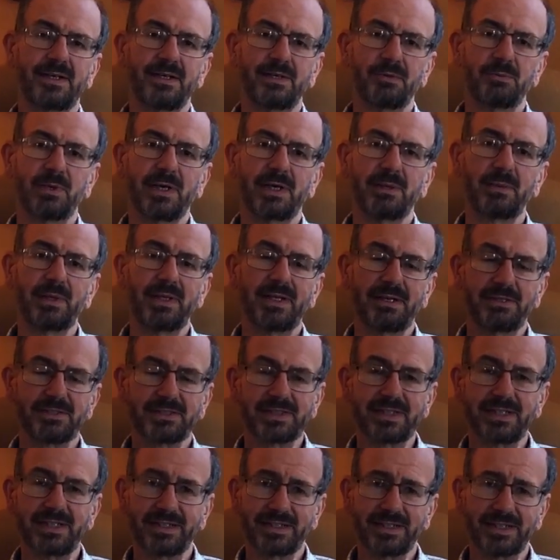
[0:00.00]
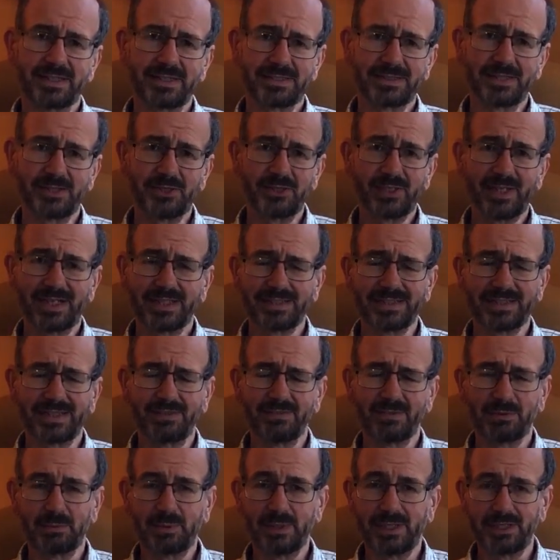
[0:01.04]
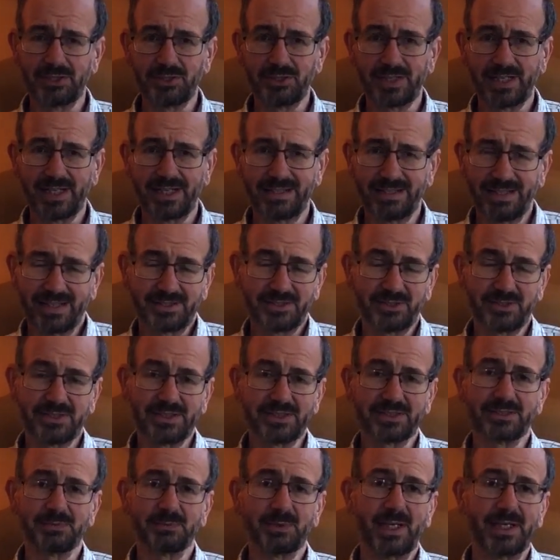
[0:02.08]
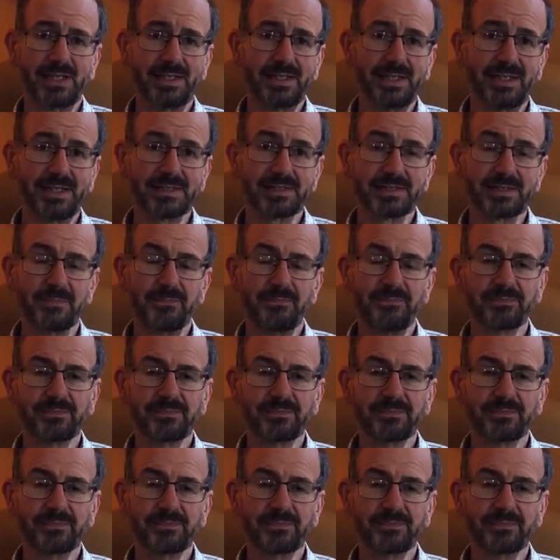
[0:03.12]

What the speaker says: Well, Willow's the youngest, so she had to give up her chair. That's just the way it is.